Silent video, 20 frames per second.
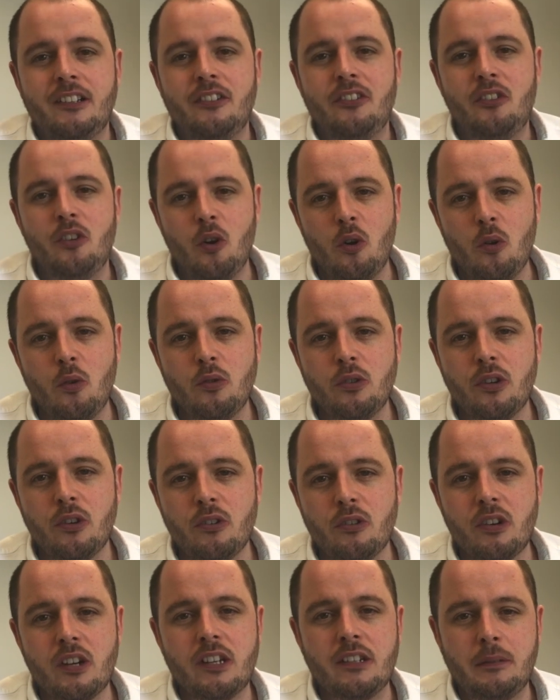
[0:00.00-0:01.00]
Know
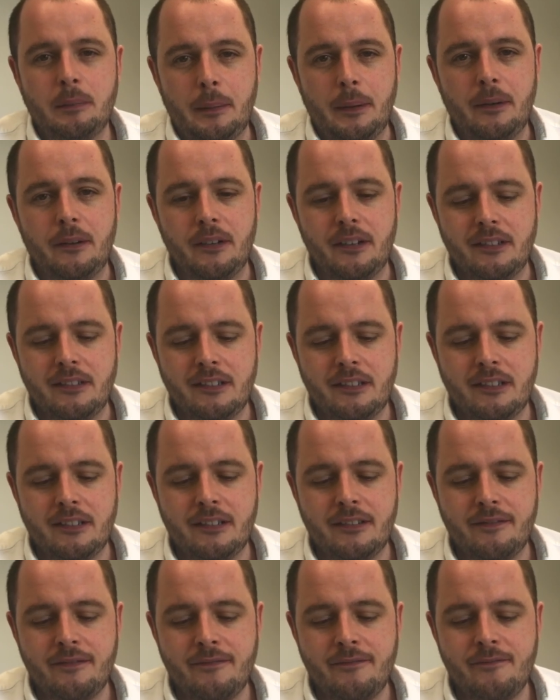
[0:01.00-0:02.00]
your experience.